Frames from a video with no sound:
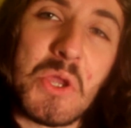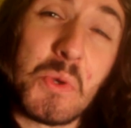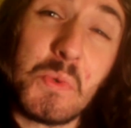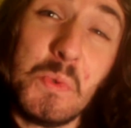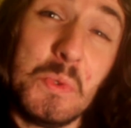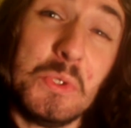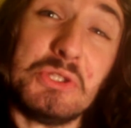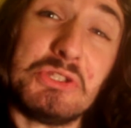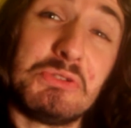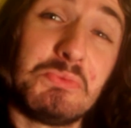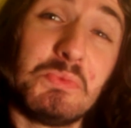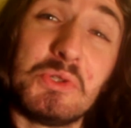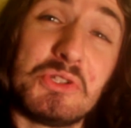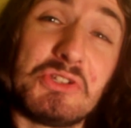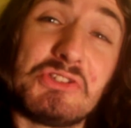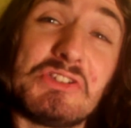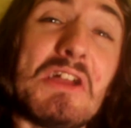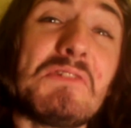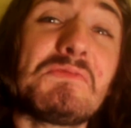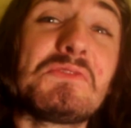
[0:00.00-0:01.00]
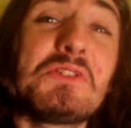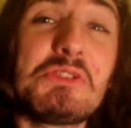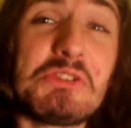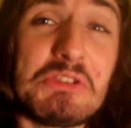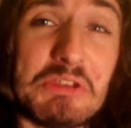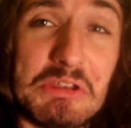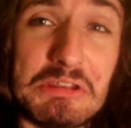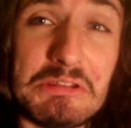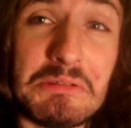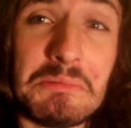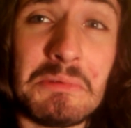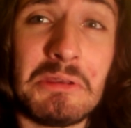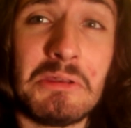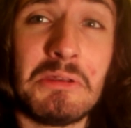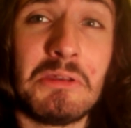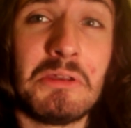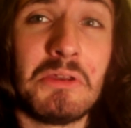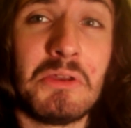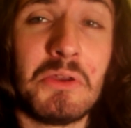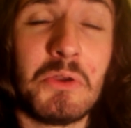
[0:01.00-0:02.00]
We'll just have to see.
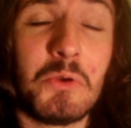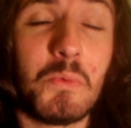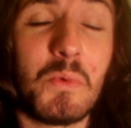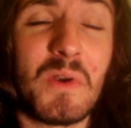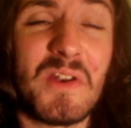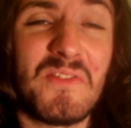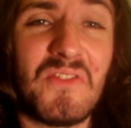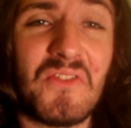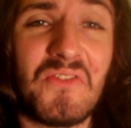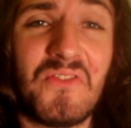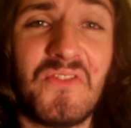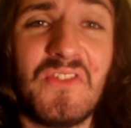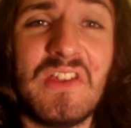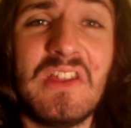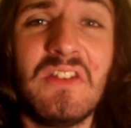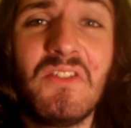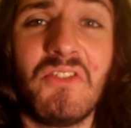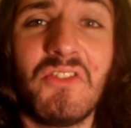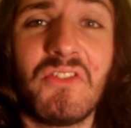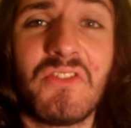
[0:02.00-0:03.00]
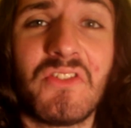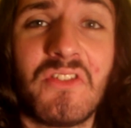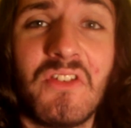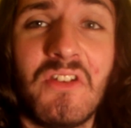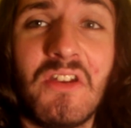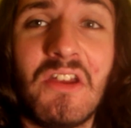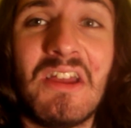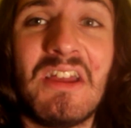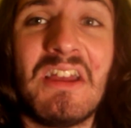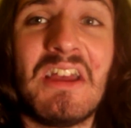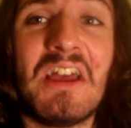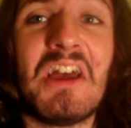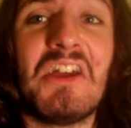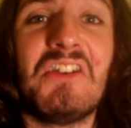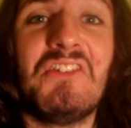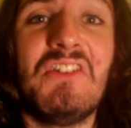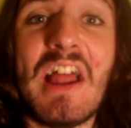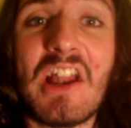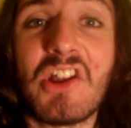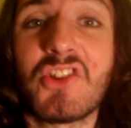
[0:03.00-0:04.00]
Whatever feels
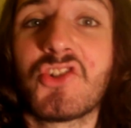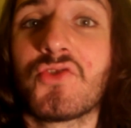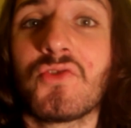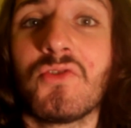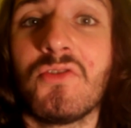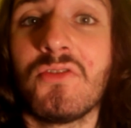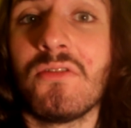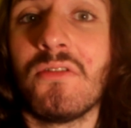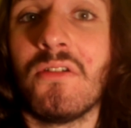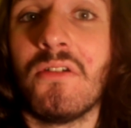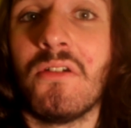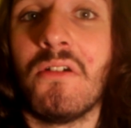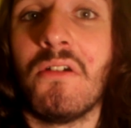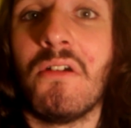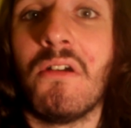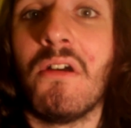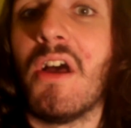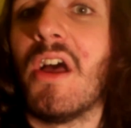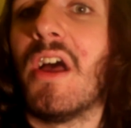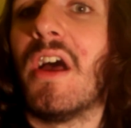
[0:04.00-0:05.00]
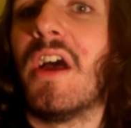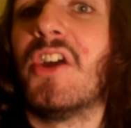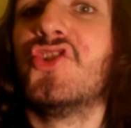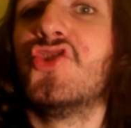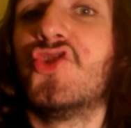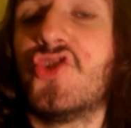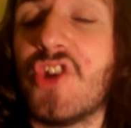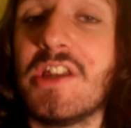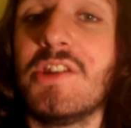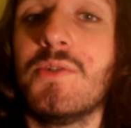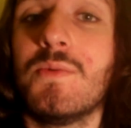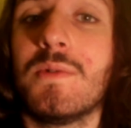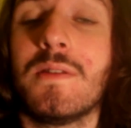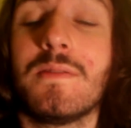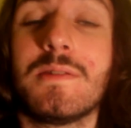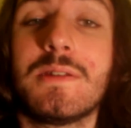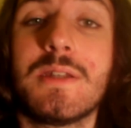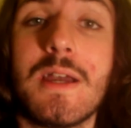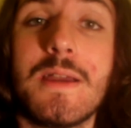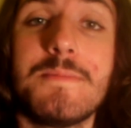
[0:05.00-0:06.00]
natural and genuine
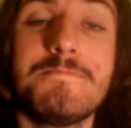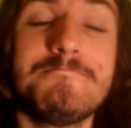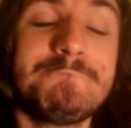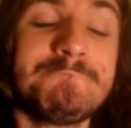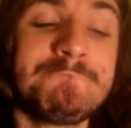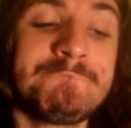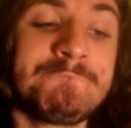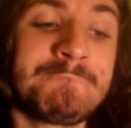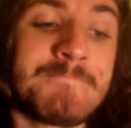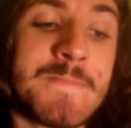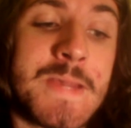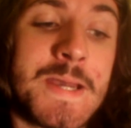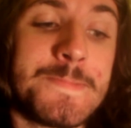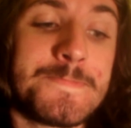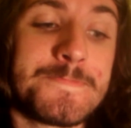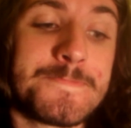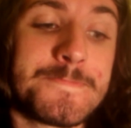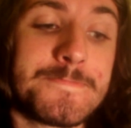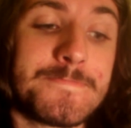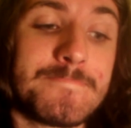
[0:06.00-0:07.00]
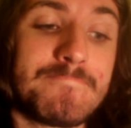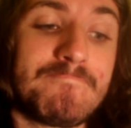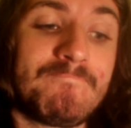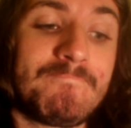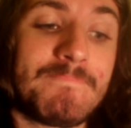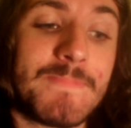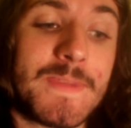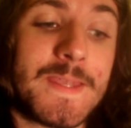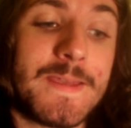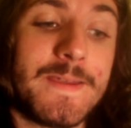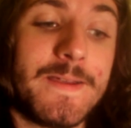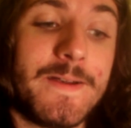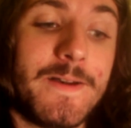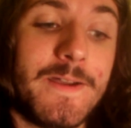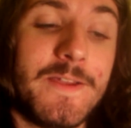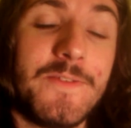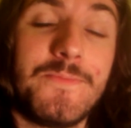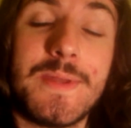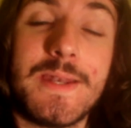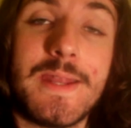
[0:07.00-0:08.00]
at the time.
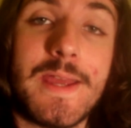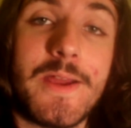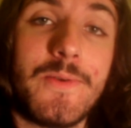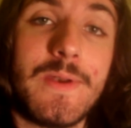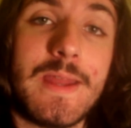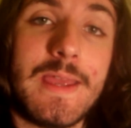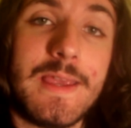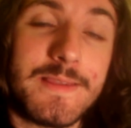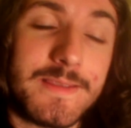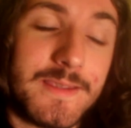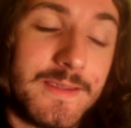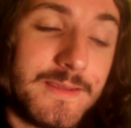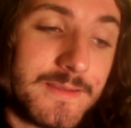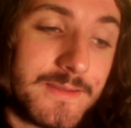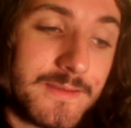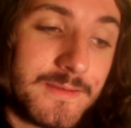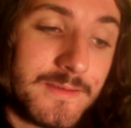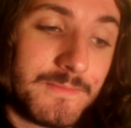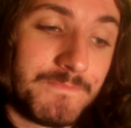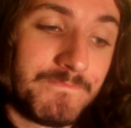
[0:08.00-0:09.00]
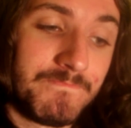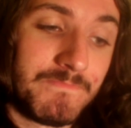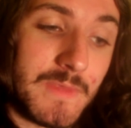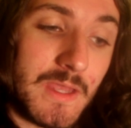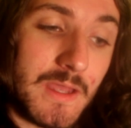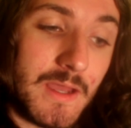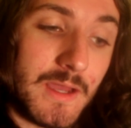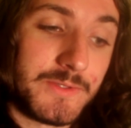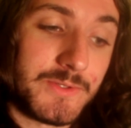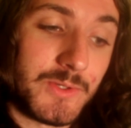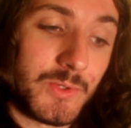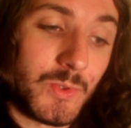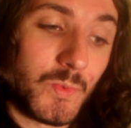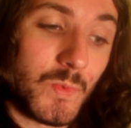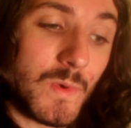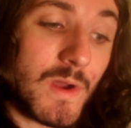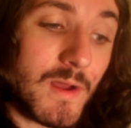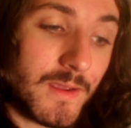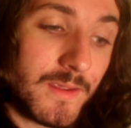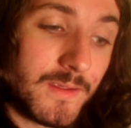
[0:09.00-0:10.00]
I have been Aaron Hastings, I don't know
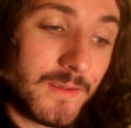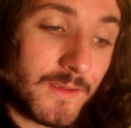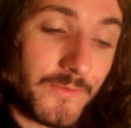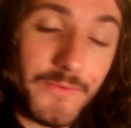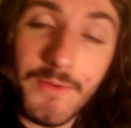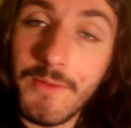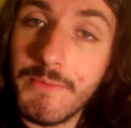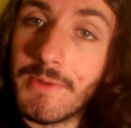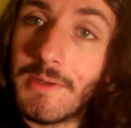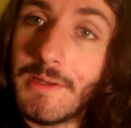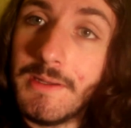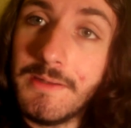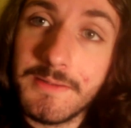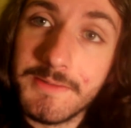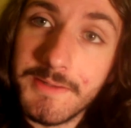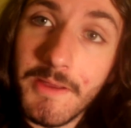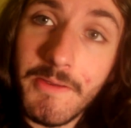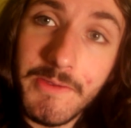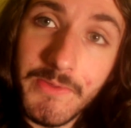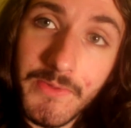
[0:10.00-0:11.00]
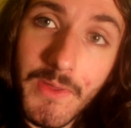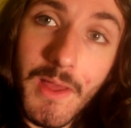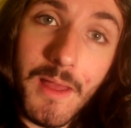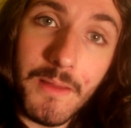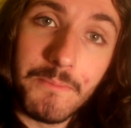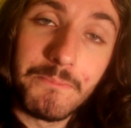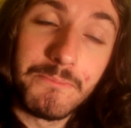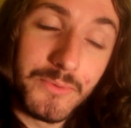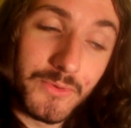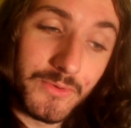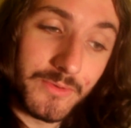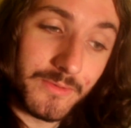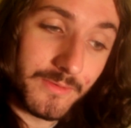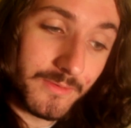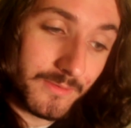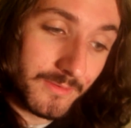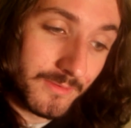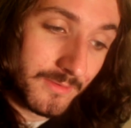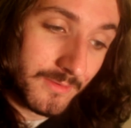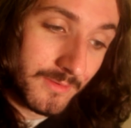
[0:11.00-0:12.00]
why I felt the need to tell you that, but
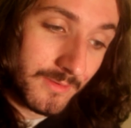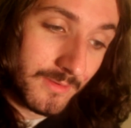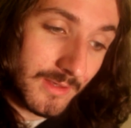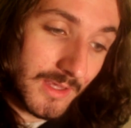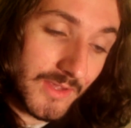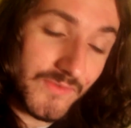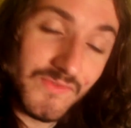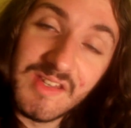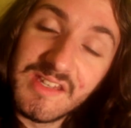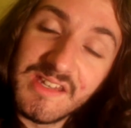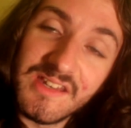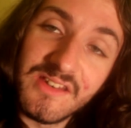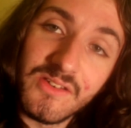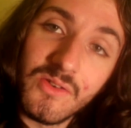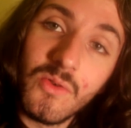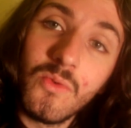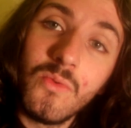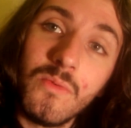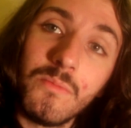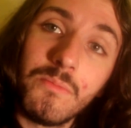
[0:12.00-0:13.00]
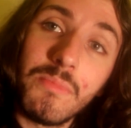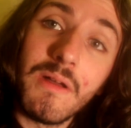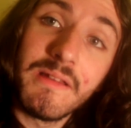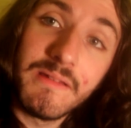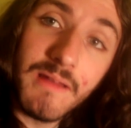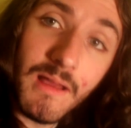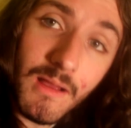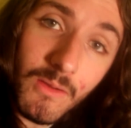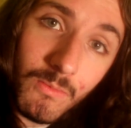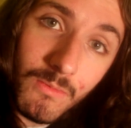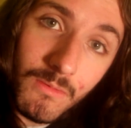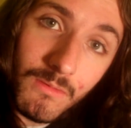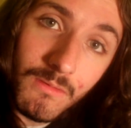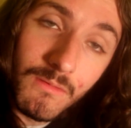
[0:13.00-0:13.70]
if you didn't know by now,